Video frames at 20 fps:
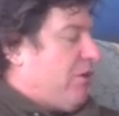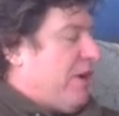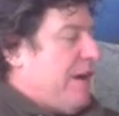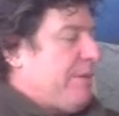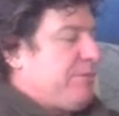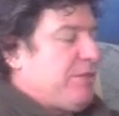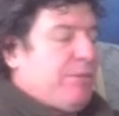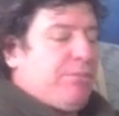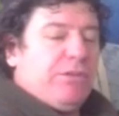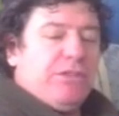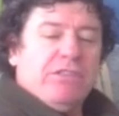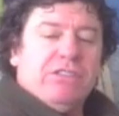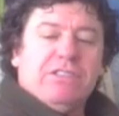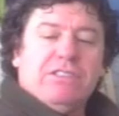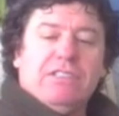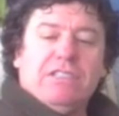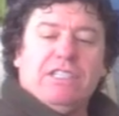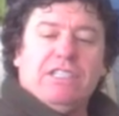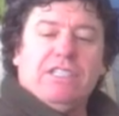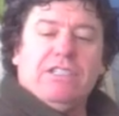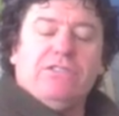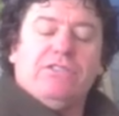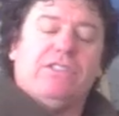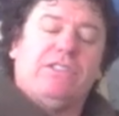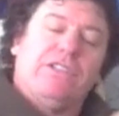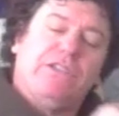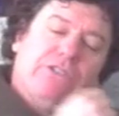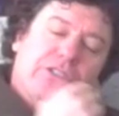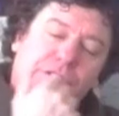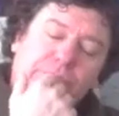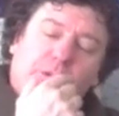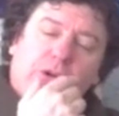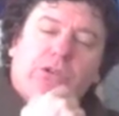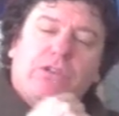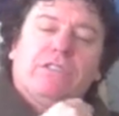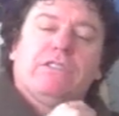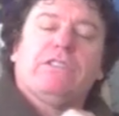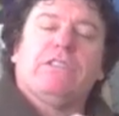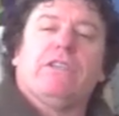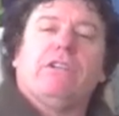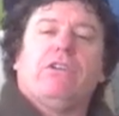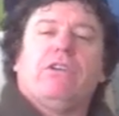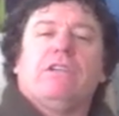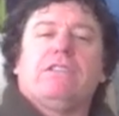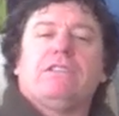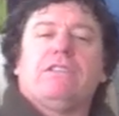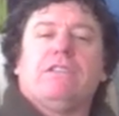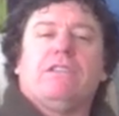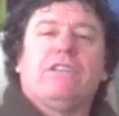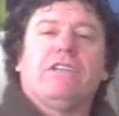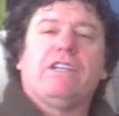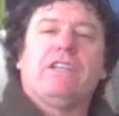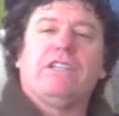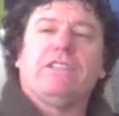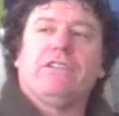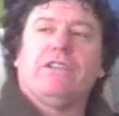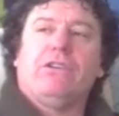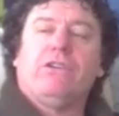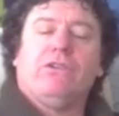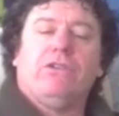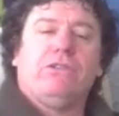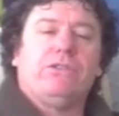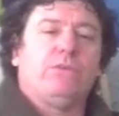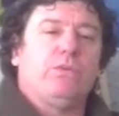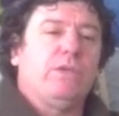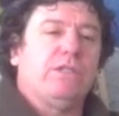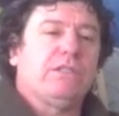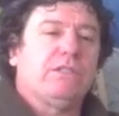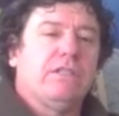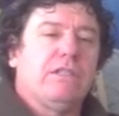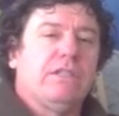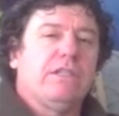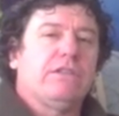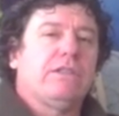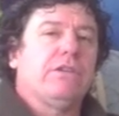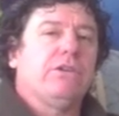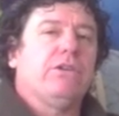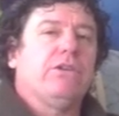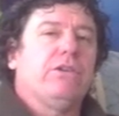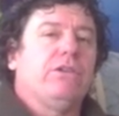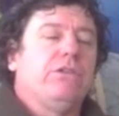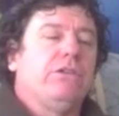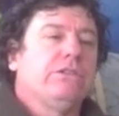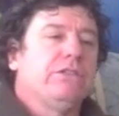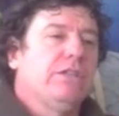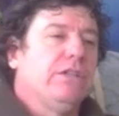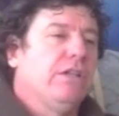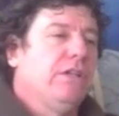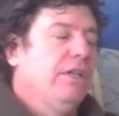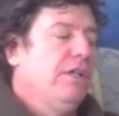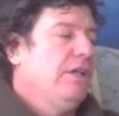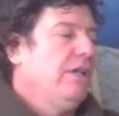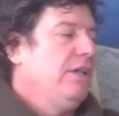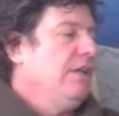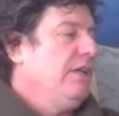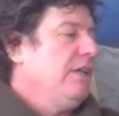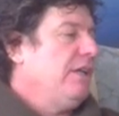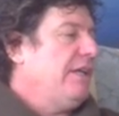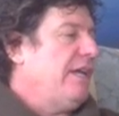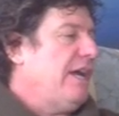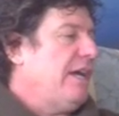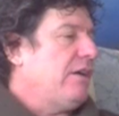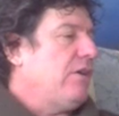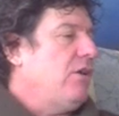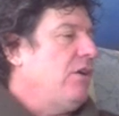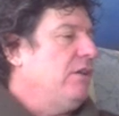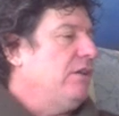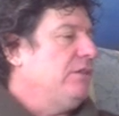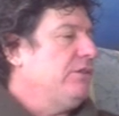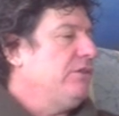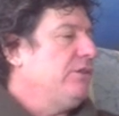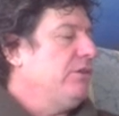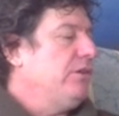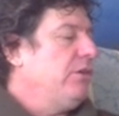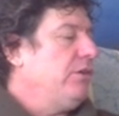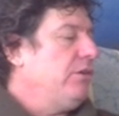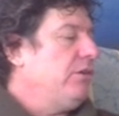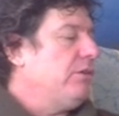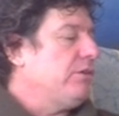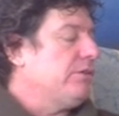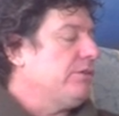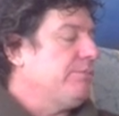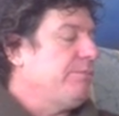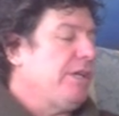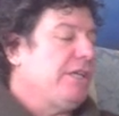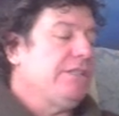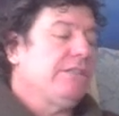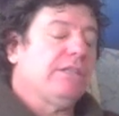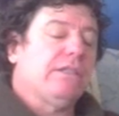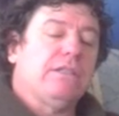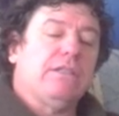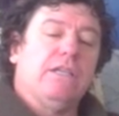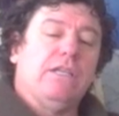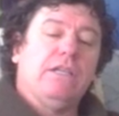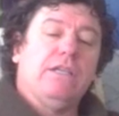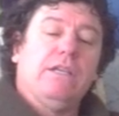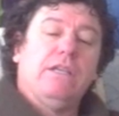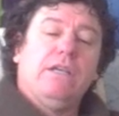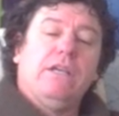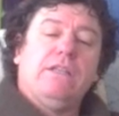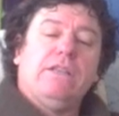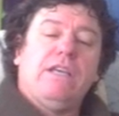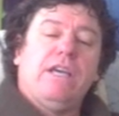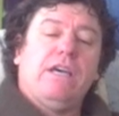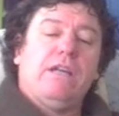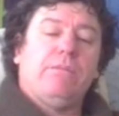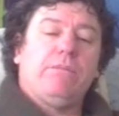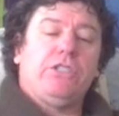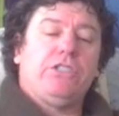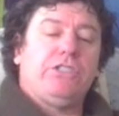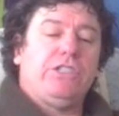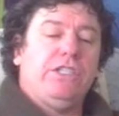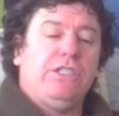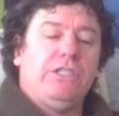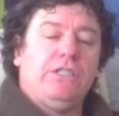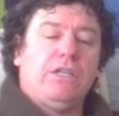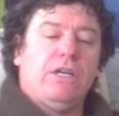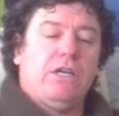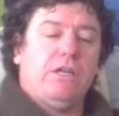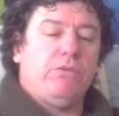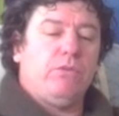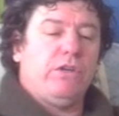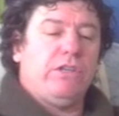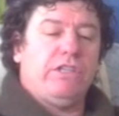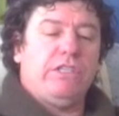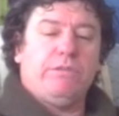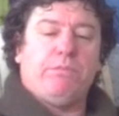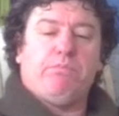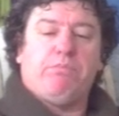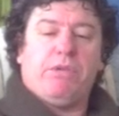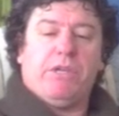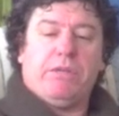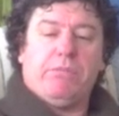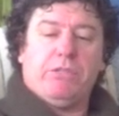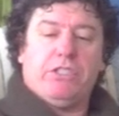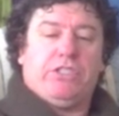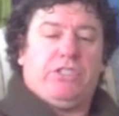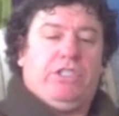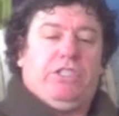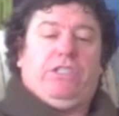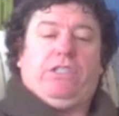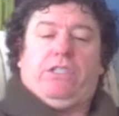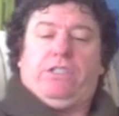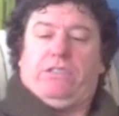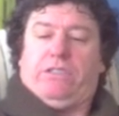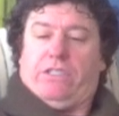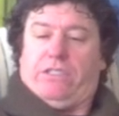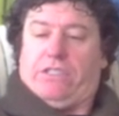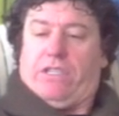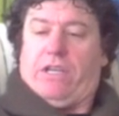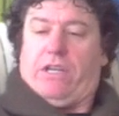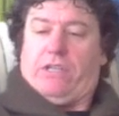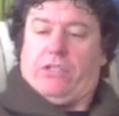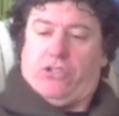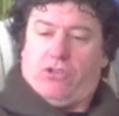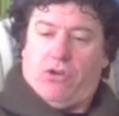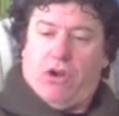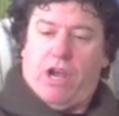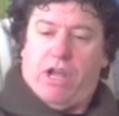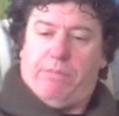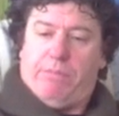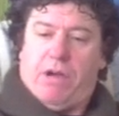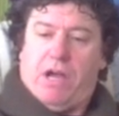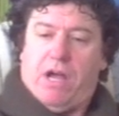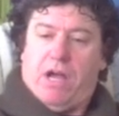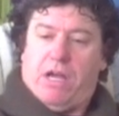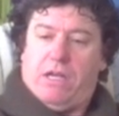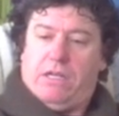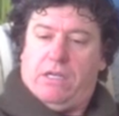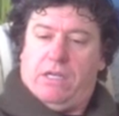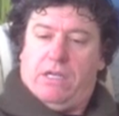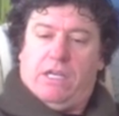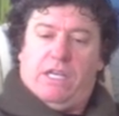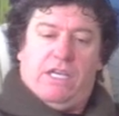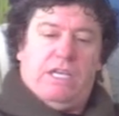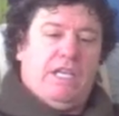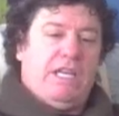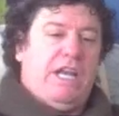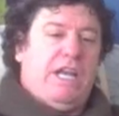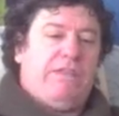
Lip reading: wrapped up in the sleeves, and they were smoking cigarettes and looking at the girls, whistling at the girls, catcalling to the girls, basically. They had a machine gun, one of these big machine guns that's on a tripod. It